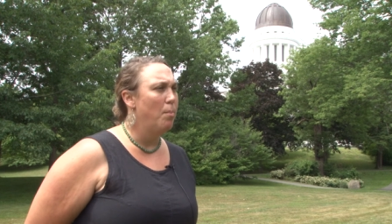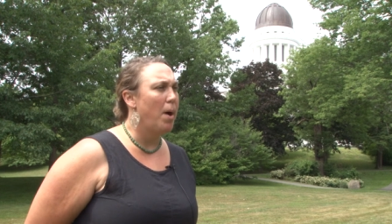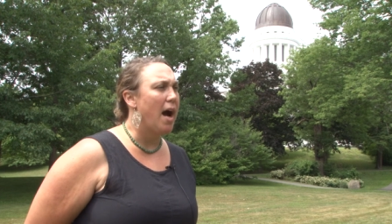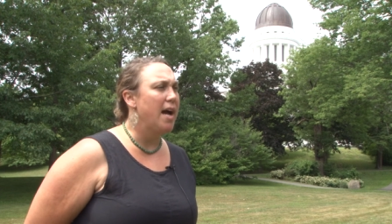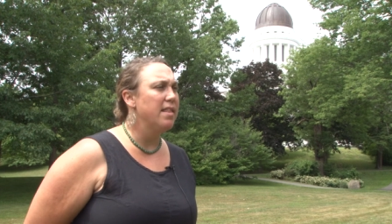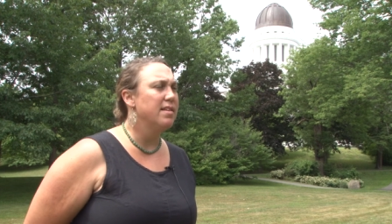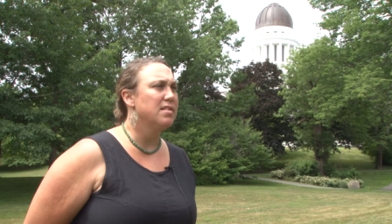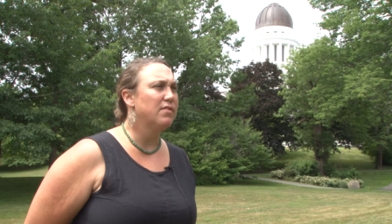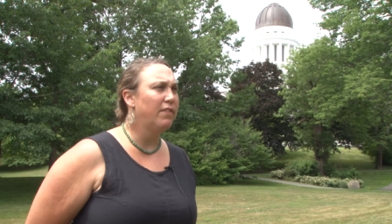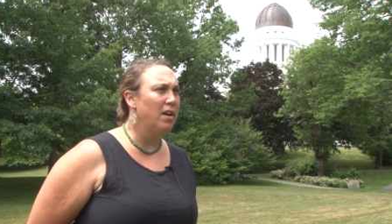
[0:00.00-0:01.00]
by
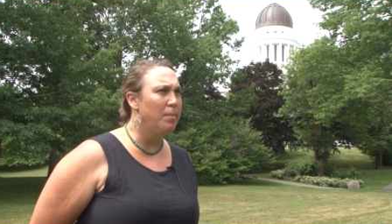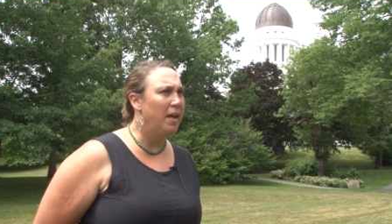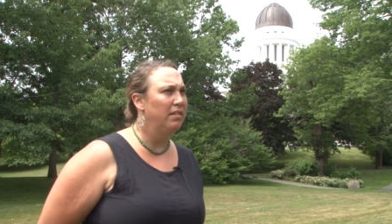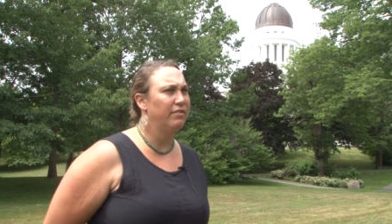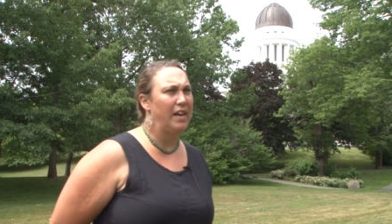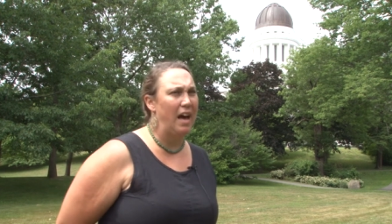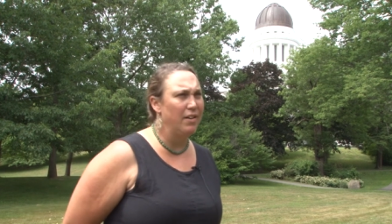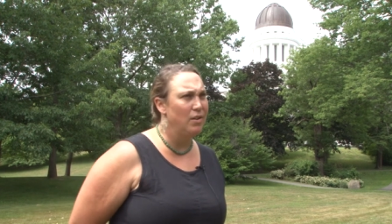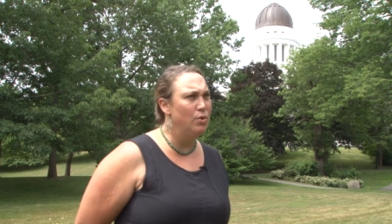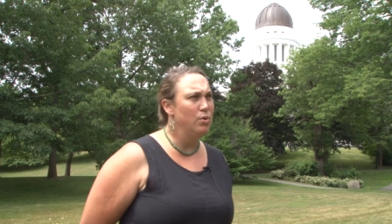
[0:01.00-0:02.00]
this fundamental
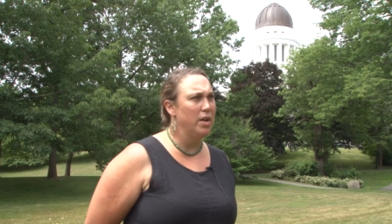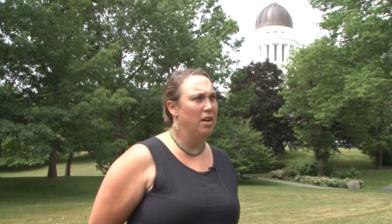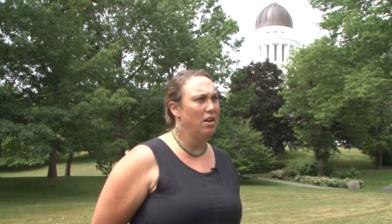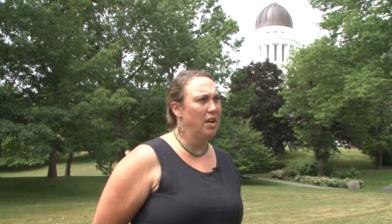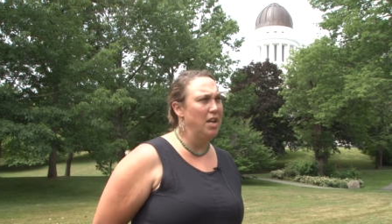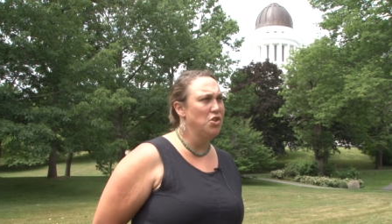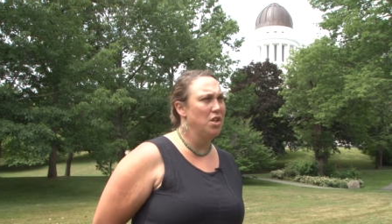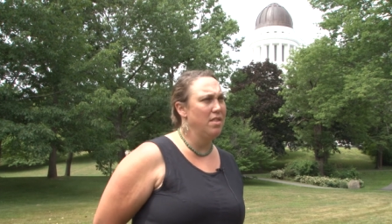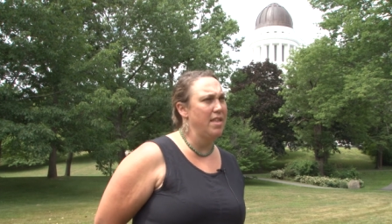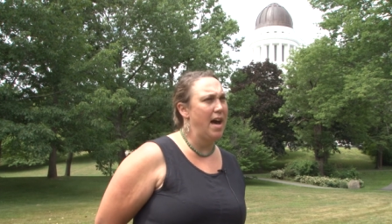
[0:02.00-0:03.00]
value in our
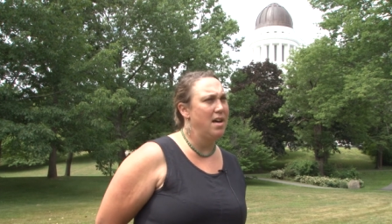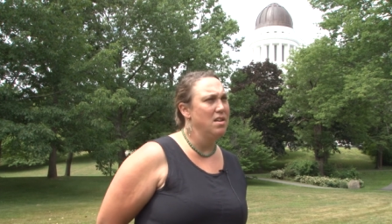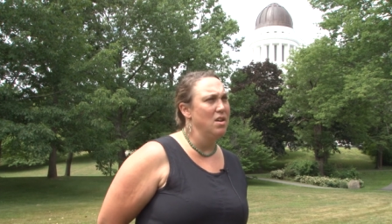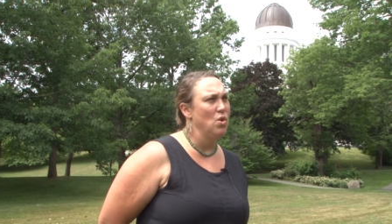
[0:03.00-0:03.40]
nation that